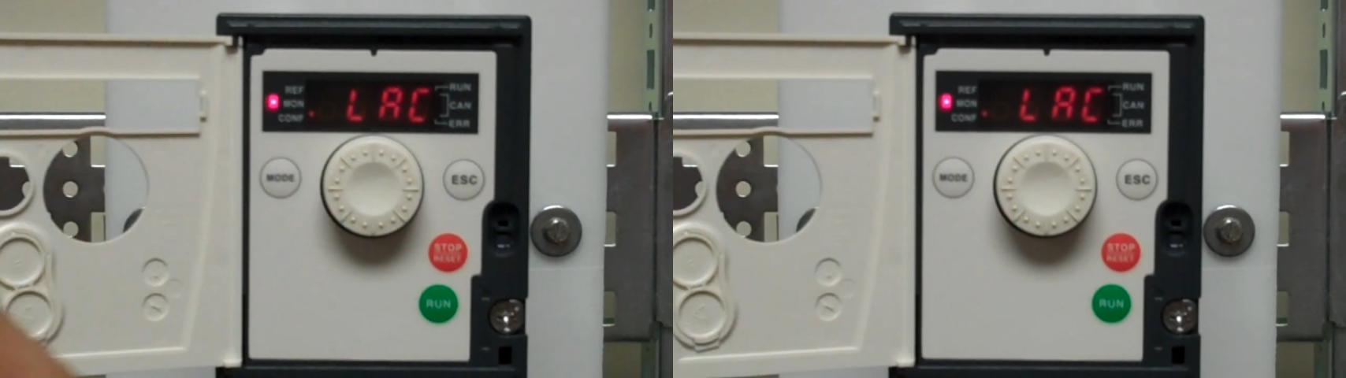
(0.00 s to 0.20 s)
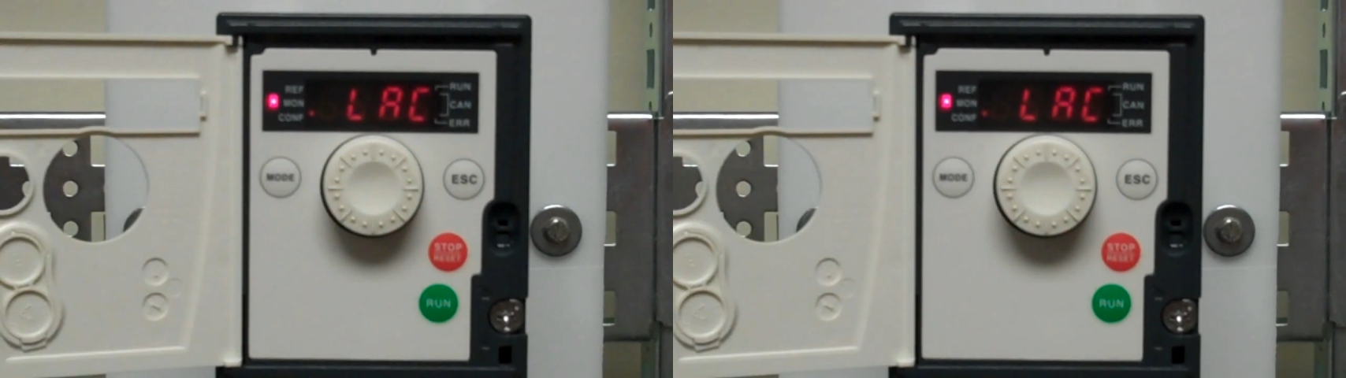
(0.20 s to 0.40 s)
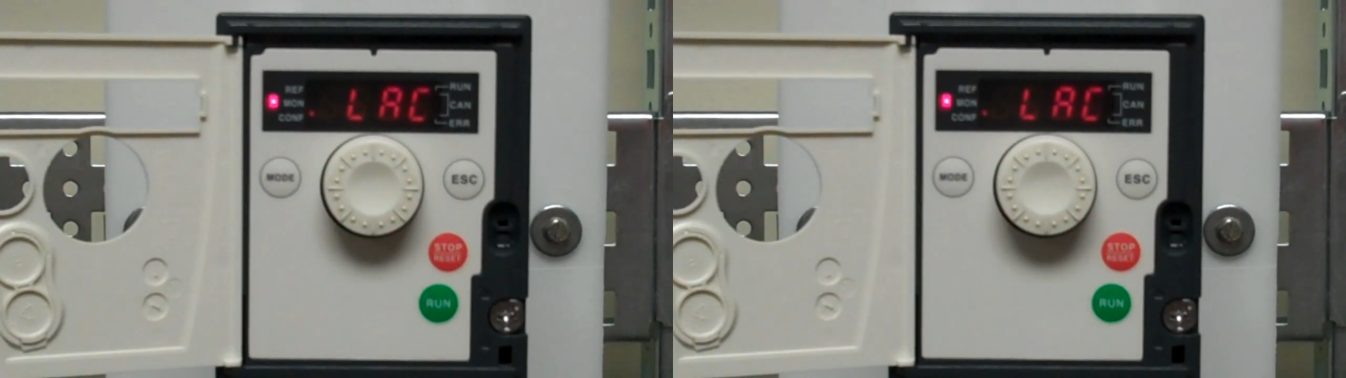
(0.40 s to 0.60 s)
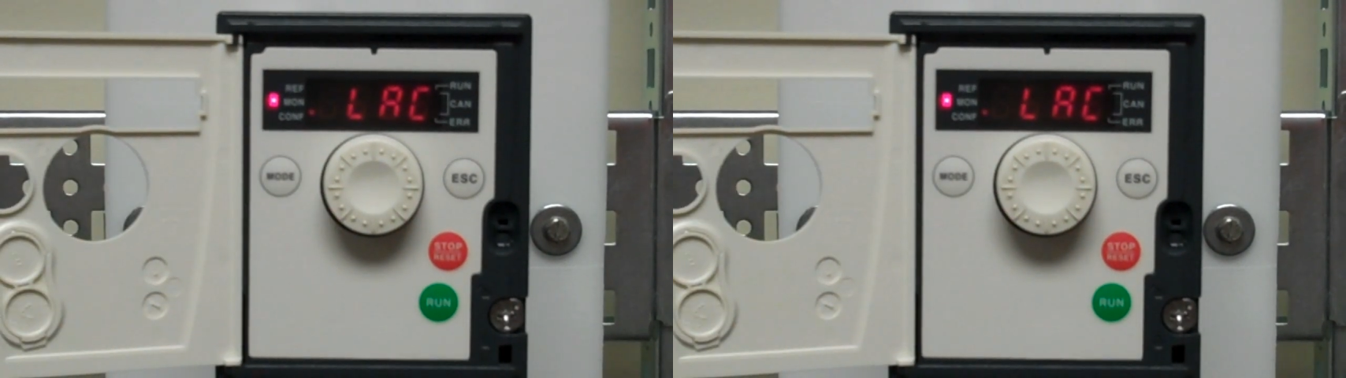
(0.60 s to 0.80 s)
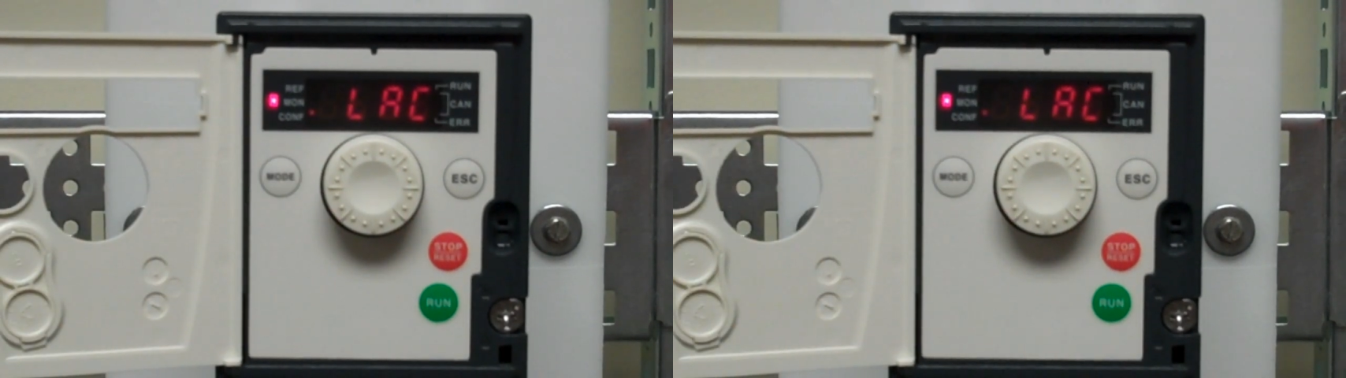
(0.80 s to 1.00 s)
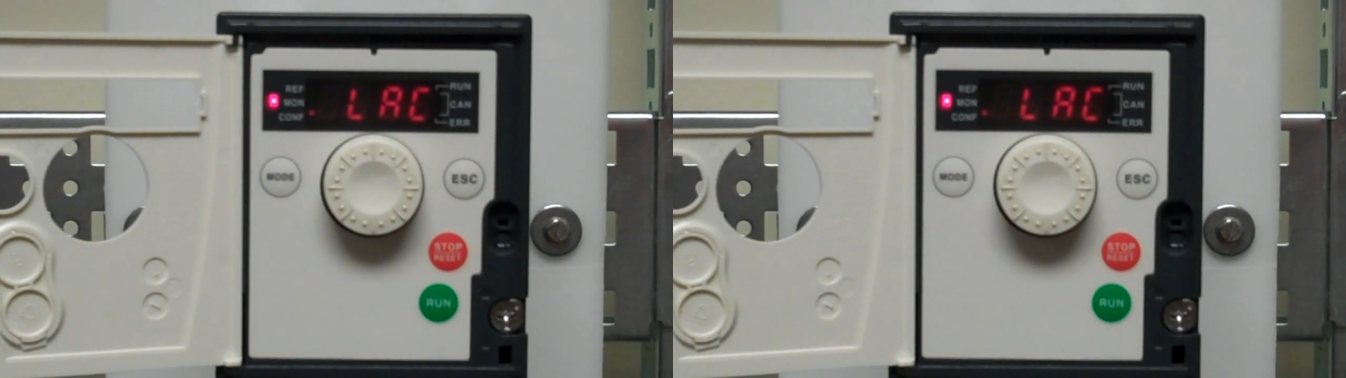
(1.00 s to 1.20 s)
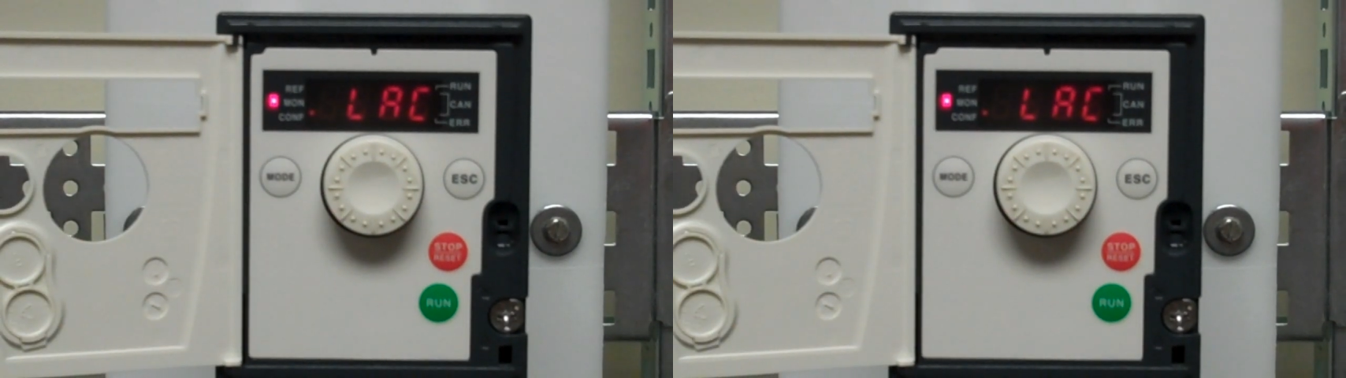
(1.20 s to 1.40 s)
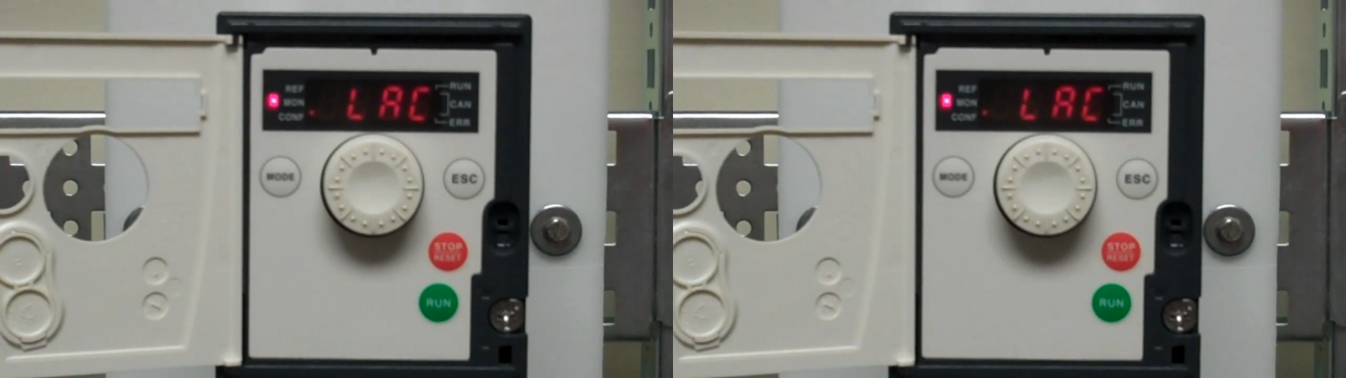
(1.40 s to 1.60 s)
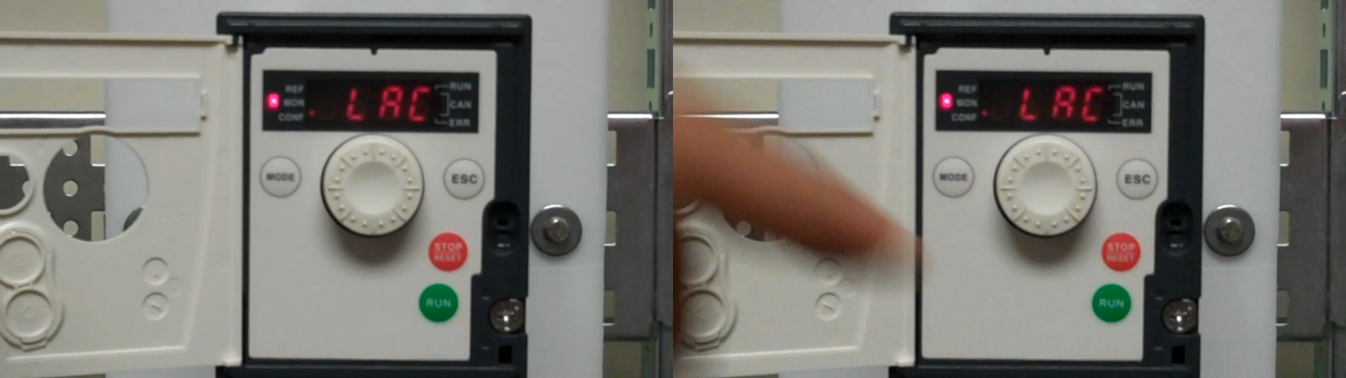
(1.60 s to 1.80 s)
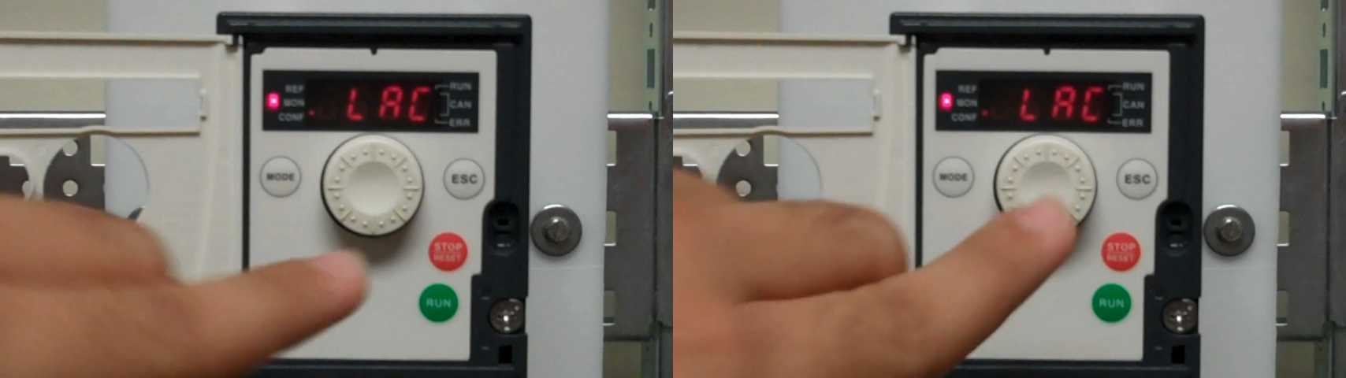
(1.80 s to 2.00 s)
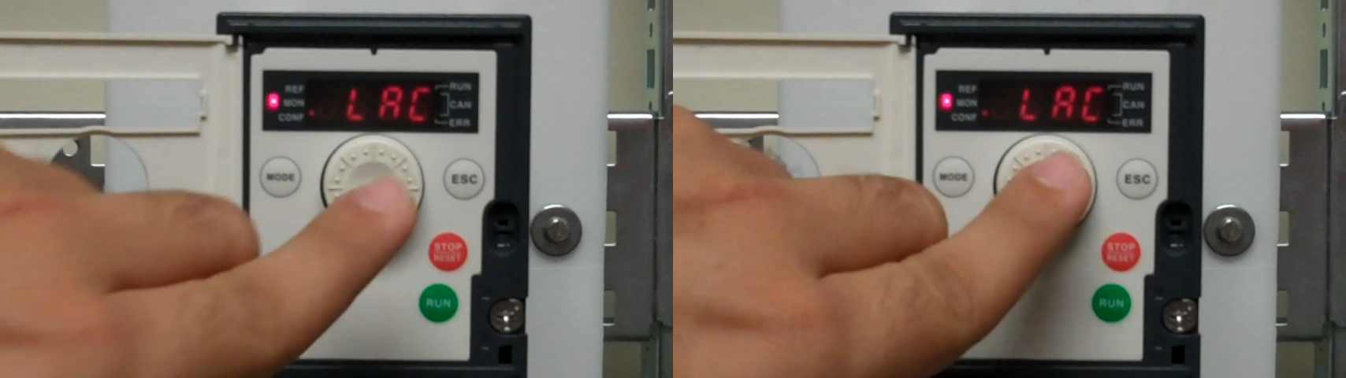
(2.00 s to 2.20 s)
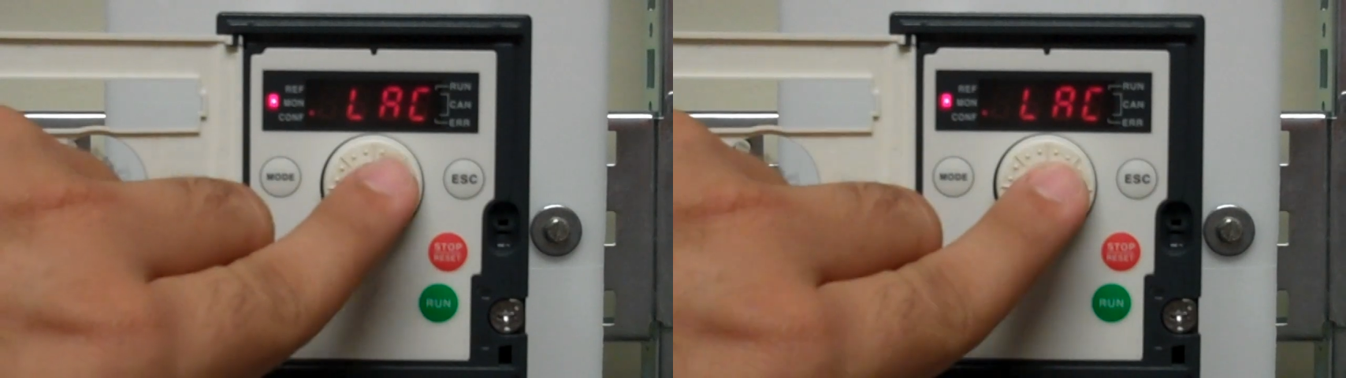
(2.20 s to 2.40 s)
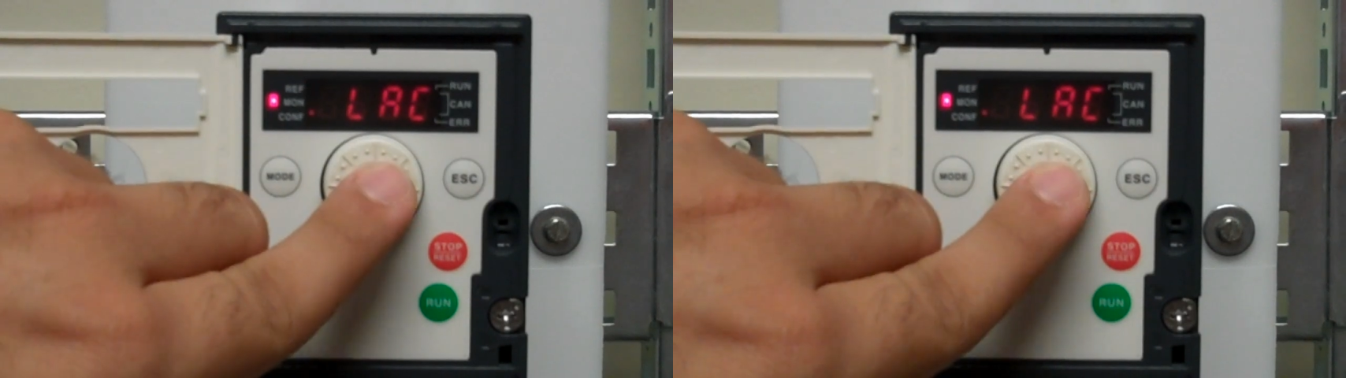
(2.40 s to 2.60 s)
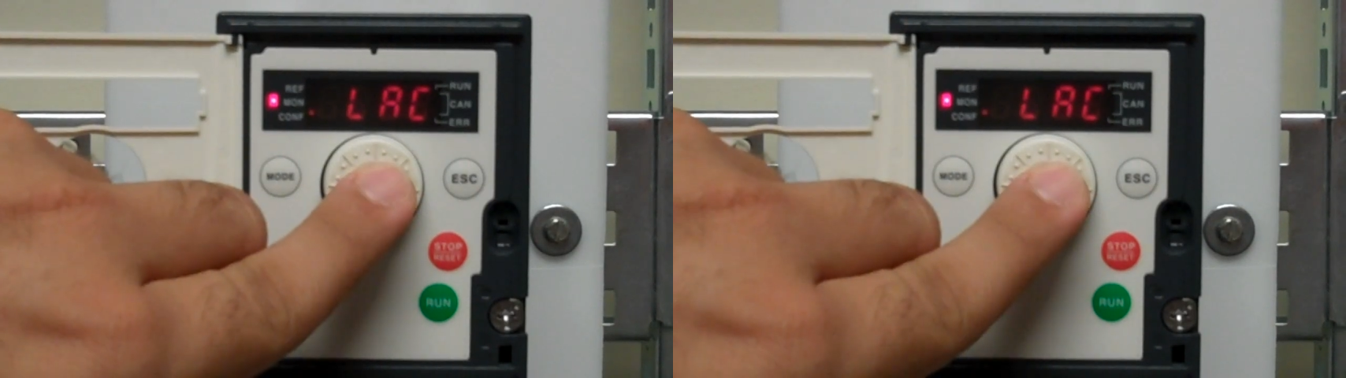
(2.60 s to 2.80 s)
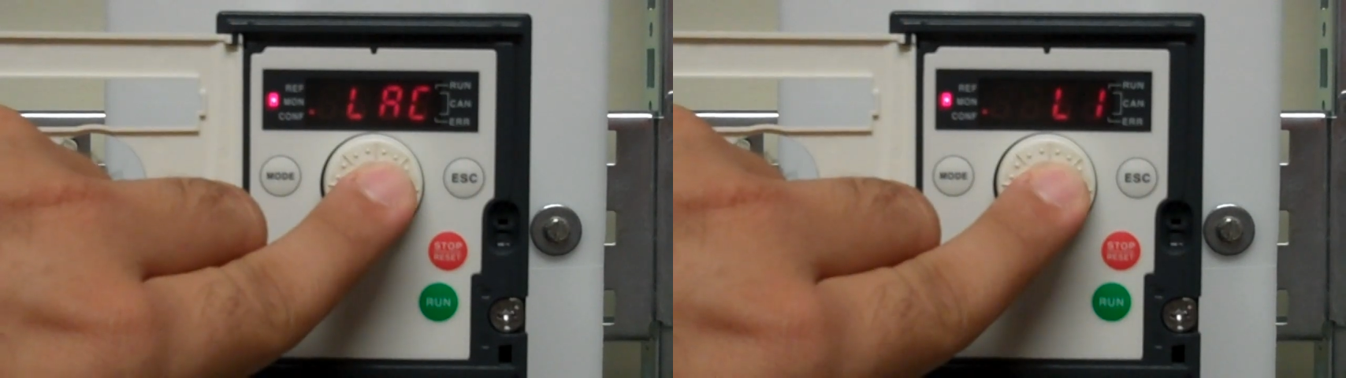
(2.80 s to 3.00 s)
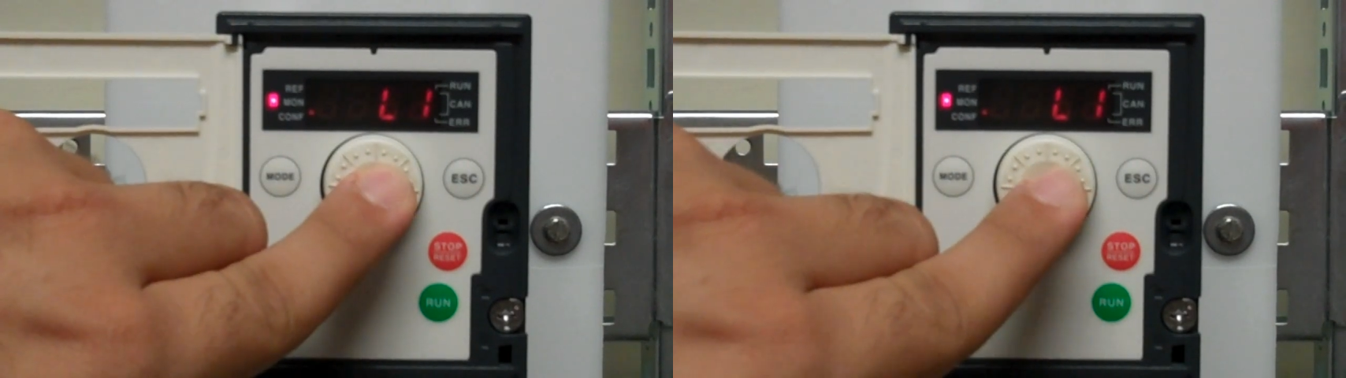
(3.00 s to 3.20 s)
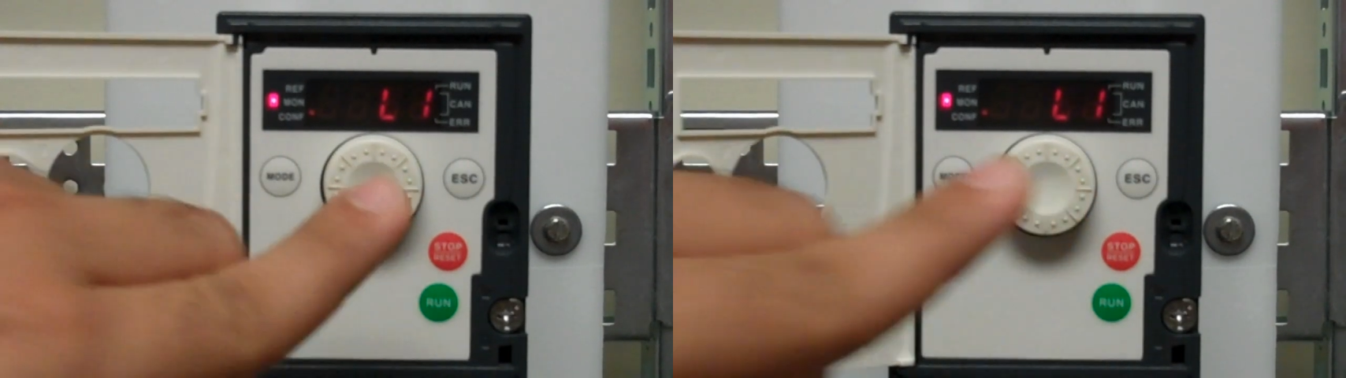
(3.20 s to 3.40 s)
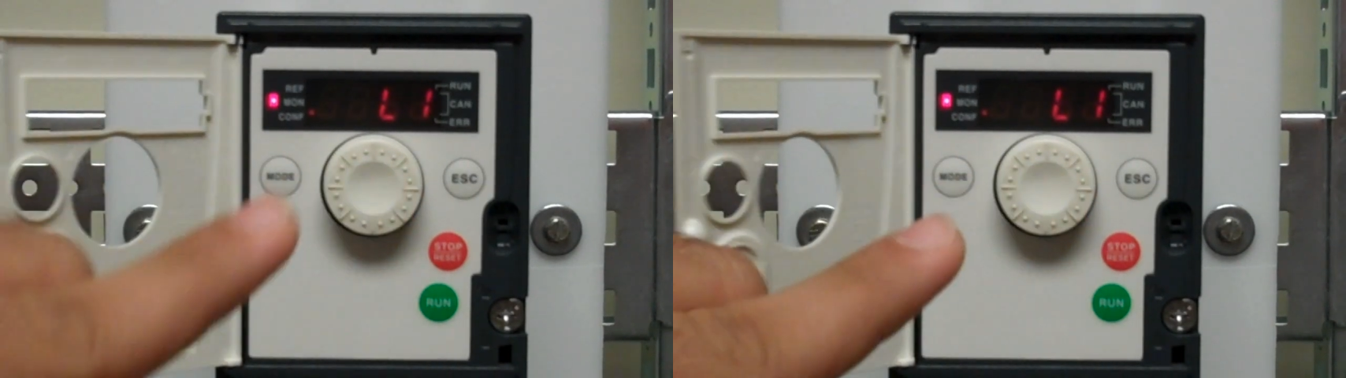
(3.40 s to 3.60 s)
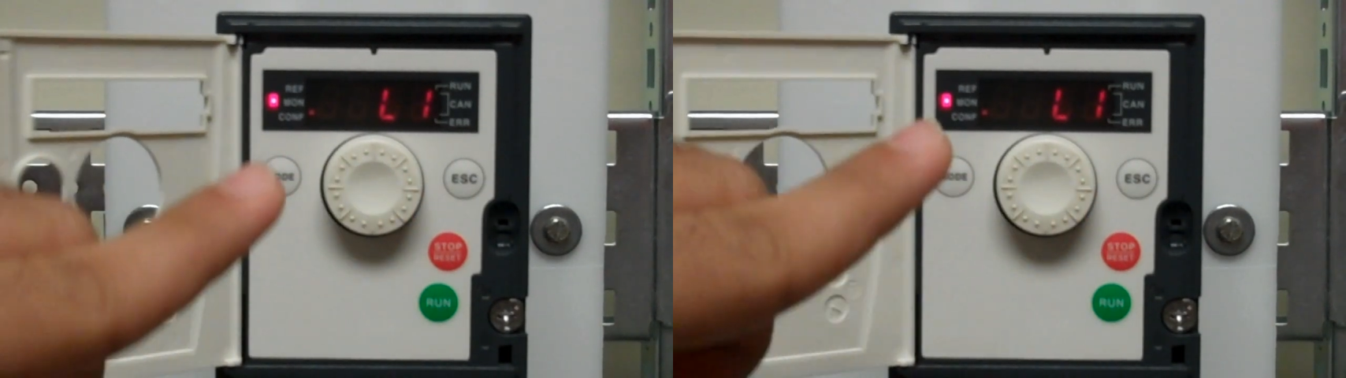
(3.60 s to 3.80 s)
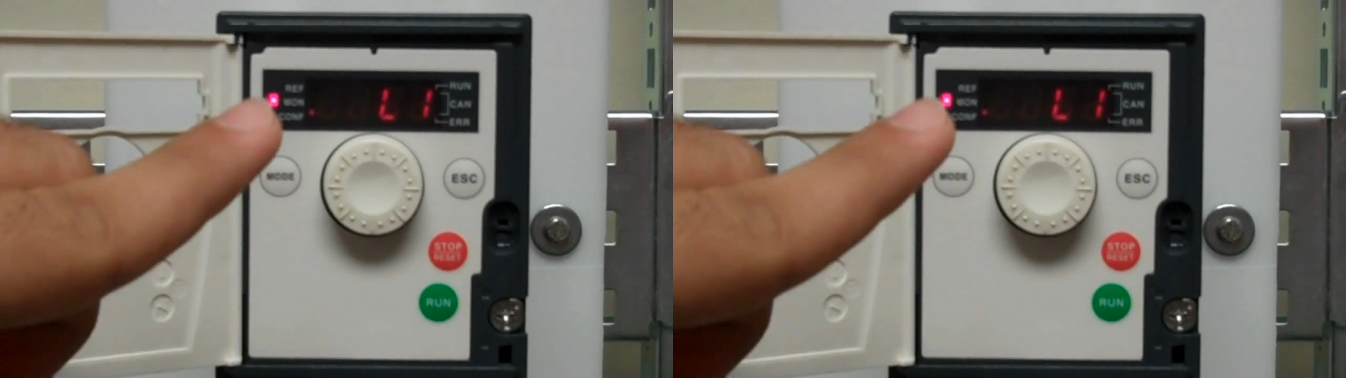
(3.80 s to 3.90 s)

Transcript: [unreadable: no face in view]